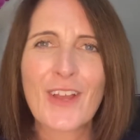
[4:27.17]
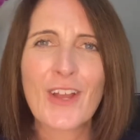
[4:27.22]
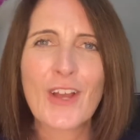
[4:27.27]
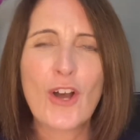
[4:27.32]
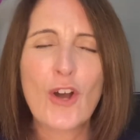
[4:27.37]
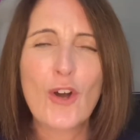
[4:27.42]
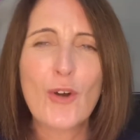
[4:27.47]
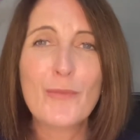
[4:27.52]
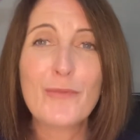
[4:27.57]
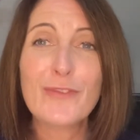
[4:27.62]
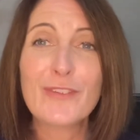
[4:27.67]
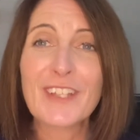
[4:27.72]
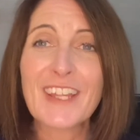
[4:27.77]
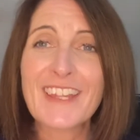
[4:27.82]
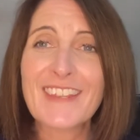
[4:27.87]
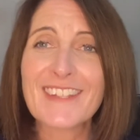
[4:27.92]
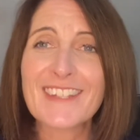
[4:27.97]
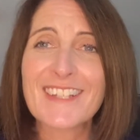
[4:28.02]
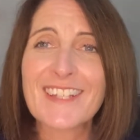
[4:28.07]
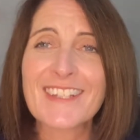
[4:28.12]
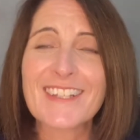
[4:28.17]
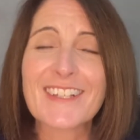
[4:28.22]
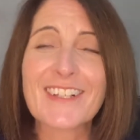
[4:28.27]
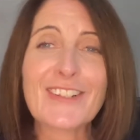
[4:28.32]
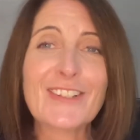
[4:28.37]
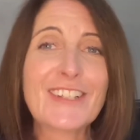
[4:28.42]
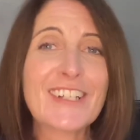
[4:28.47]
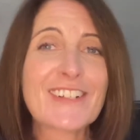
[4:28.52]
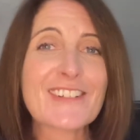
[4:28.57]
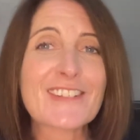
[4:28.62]
Hopefully this has
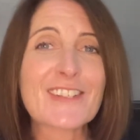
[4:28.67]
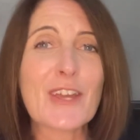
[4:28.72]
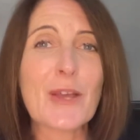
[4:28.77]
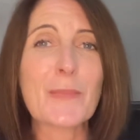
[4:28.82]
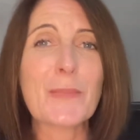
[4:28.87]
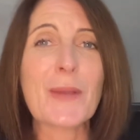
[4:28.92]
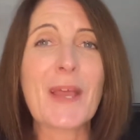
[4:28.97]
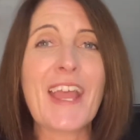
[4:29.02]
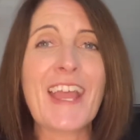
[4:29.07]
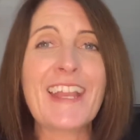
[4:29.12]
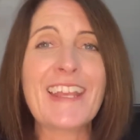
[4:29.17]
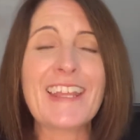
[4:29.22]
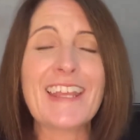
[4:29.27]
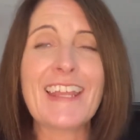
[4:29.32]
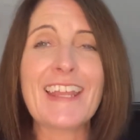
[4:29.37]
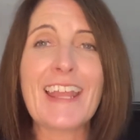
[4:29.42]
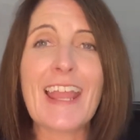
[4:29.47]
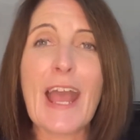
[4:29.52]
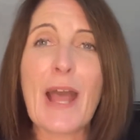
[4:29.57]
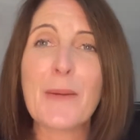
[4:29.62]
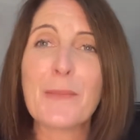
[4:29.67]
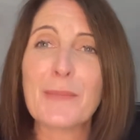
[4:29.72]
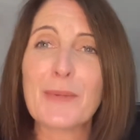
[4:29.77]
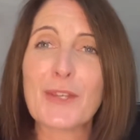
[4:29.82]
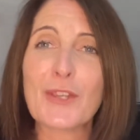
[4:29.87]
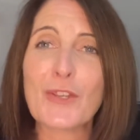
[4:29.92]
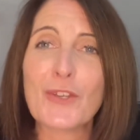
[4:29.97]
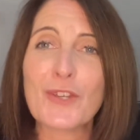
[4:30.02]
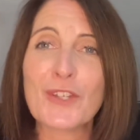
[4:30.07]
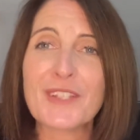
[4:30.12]
cleared up any
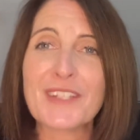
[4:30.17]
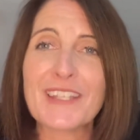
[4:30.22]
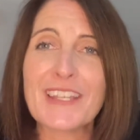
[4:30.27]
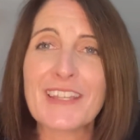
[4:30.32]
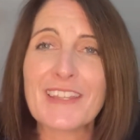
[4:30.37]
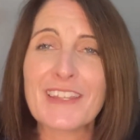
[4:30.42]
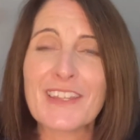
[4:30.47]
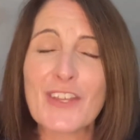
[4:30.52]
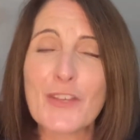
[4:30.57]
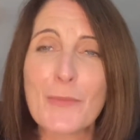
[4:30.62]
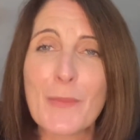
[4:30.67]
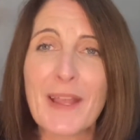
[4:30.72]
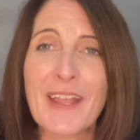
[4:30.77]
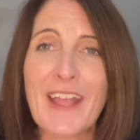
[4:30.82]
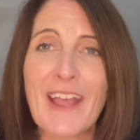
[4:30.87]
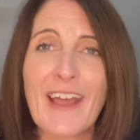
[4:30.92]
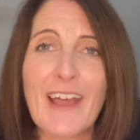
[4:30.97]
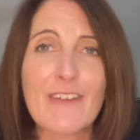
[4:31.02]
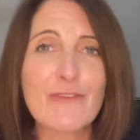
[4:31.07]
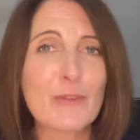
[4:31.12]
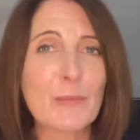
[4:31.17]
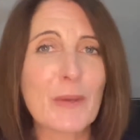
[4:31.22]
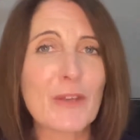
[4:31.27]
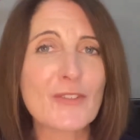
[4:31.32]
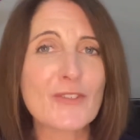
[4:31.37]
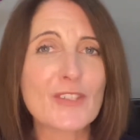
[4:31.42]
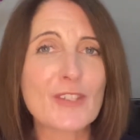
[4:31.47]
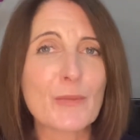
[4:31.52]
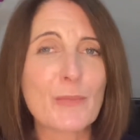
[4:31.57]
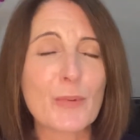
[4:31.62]
ambiguity that you might have about
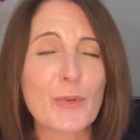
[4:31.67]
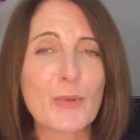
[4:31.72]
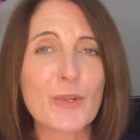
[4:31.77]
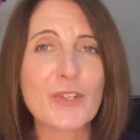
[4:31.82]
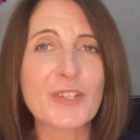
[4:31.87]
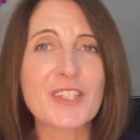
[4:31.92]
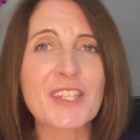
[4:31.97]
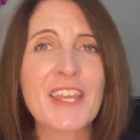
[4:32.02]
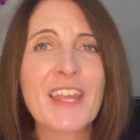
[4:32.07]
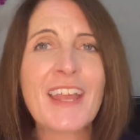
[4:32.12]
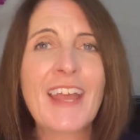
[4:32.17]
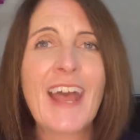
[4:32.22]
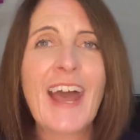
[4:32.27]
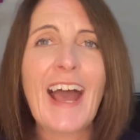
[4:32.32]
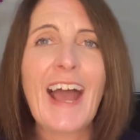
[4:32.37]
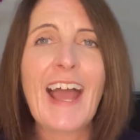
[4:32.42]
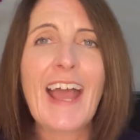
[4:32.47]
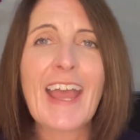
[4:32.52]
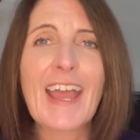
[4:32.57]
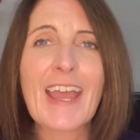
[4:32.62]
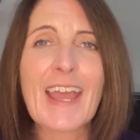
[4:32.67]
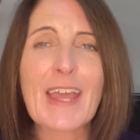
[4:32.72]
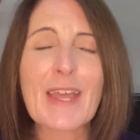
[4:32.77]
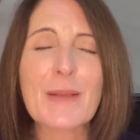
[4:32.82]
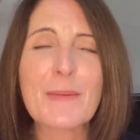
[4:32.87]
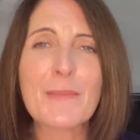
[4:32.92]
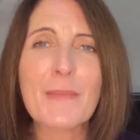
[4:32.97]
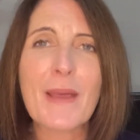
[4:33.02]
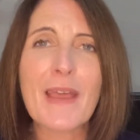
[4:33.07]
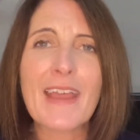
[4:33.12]
support.
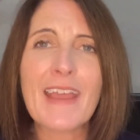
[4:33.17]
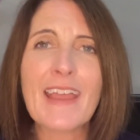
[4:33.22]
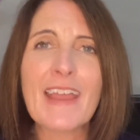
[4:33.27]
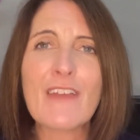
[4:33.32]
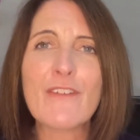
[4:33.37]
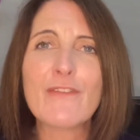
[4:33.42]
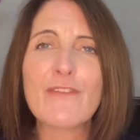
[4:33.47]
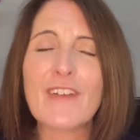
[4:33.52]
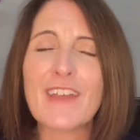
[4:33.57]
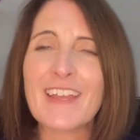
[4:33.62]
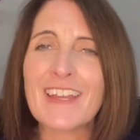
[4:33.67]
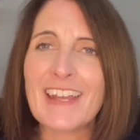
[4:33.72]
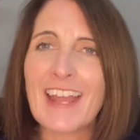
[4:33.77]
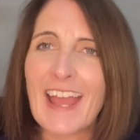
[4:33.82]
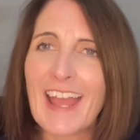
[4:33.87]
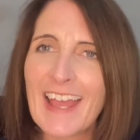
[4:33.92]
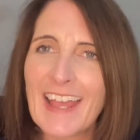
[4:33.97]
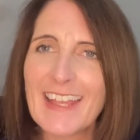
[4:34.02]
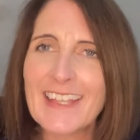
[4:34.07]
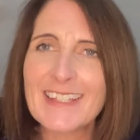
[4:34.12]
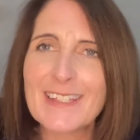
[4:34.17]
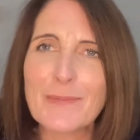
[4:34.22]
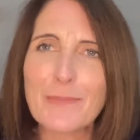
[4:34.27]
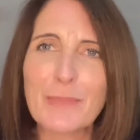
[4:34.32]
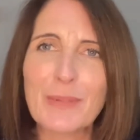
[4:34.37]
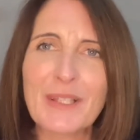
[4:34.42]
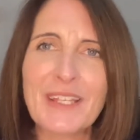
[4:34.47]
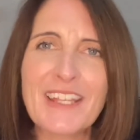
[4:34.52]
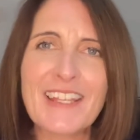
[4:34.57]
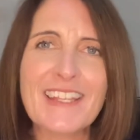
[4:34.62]
If it has,
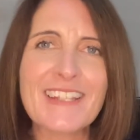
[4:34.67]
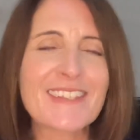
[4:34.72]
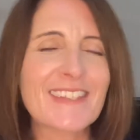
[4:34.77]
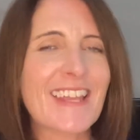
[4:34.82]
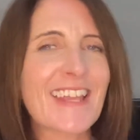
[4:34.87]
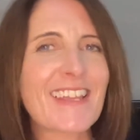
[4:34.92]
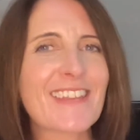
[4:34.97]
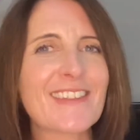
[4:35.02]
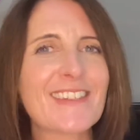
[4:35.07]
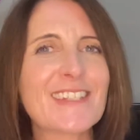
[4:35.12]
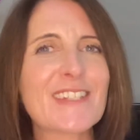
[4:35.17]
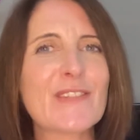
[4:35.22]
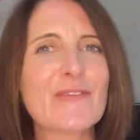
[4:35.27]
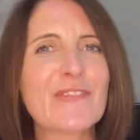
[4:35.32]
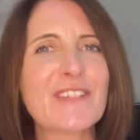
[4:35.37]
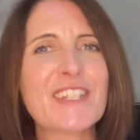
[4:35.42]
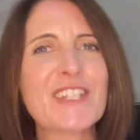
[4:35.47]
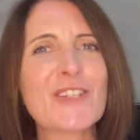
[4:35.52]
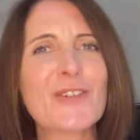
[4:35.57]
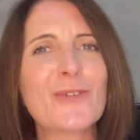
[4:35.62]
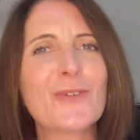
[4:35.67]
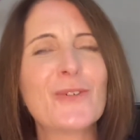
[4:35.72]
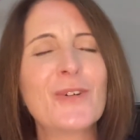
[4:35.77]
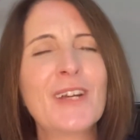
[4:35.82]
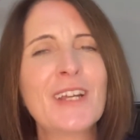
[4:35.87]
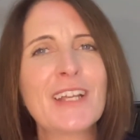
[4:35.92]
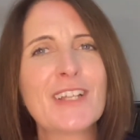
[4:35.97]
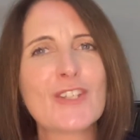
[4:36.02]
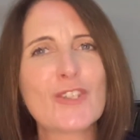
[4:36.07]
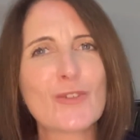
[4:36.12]
please like this video.
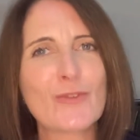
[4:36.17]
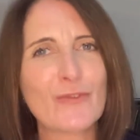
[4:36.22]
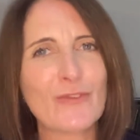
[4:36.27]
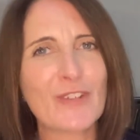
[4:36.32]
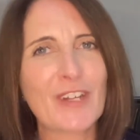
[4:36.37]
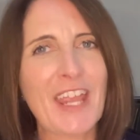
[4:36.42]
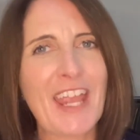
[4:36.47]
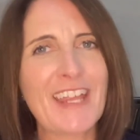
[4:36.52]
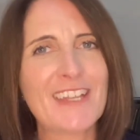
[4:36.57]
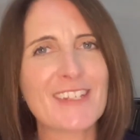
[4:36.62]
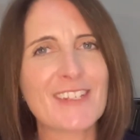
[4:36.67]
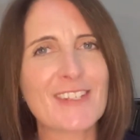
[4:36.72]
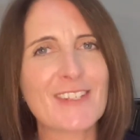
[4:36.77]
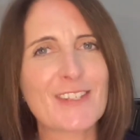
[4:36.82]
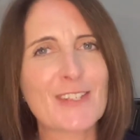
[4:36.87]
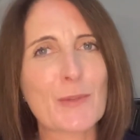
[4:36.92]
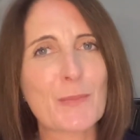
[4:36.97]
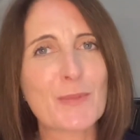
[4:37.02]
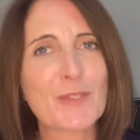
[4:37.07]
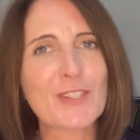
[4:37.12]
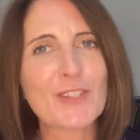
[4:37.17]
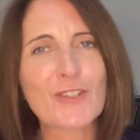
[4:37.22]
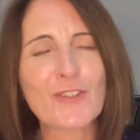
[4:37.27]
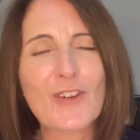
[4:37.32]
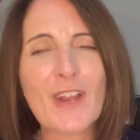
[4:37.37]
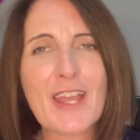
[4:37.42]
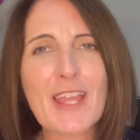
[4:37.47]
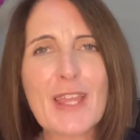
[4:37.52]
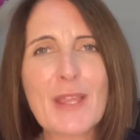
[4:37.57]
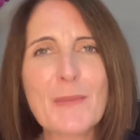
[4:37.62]
Don't forget to
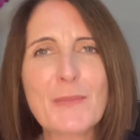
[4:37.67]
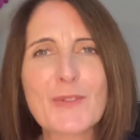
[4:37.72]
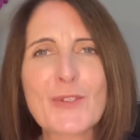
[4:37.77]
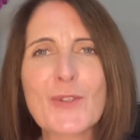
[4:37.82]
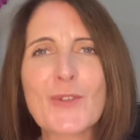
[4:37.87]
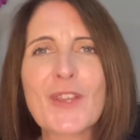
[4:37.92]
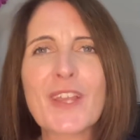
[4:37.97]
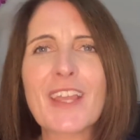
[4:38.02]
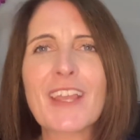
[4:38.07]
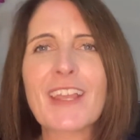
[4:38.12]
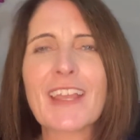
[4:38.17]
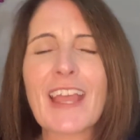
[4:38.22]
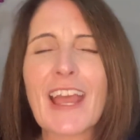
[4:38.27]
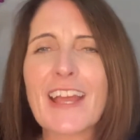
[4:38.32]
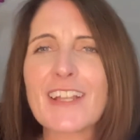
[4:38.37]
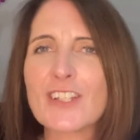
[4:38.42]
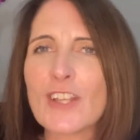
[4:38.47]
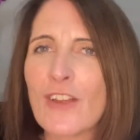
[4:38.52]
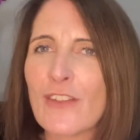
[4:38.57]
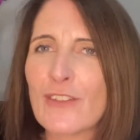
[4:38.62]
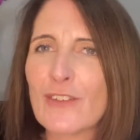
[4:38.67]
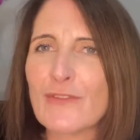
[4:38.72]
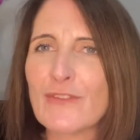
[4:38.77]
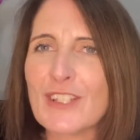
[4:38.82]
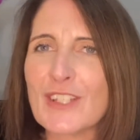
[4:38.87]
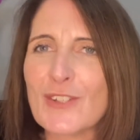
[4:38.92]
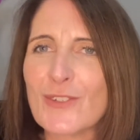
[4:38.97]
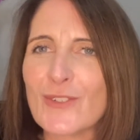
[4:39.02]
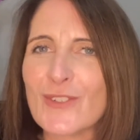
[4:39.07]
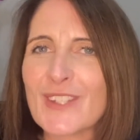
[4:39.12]
subscribe so you can catch other
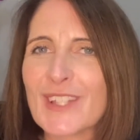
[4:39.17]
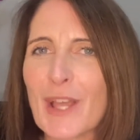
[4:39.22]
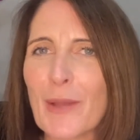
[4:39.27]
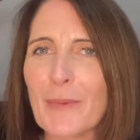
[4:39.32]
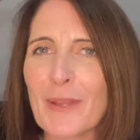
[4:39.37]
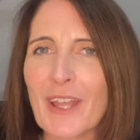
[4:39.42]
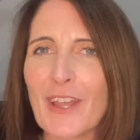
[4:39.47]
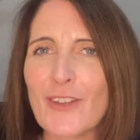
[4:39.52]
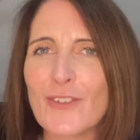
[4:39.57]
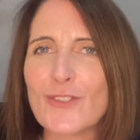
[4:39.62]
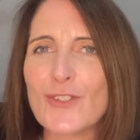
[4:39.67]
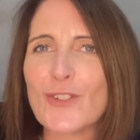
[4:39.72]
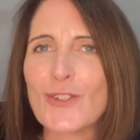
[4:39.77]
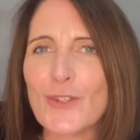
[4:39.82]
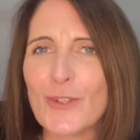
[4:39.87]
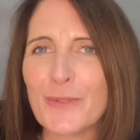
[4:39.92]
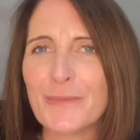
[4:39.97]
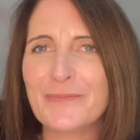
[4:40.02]
videos coming out too.